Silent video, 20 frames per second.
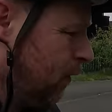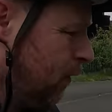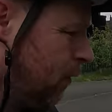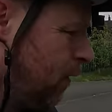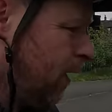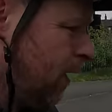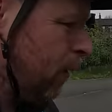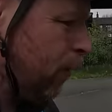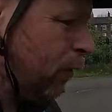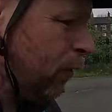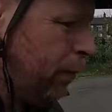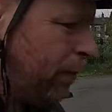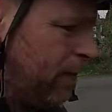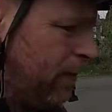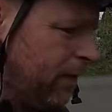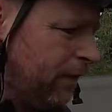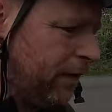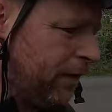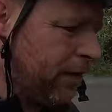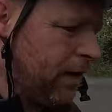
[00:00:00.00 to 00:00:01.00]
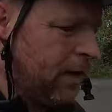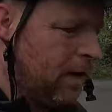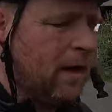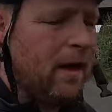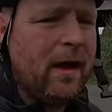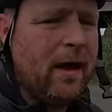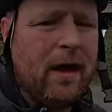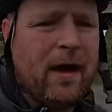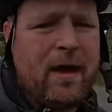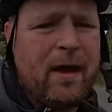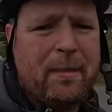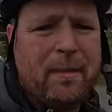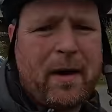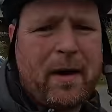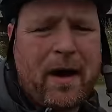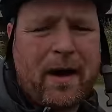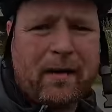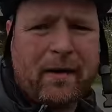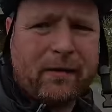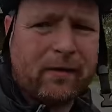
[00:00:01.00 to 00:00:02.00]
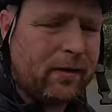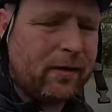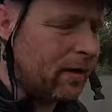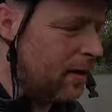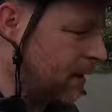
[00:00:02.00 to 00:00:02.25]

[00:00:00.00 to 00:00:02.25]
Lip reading: Quite a couple of hilly parts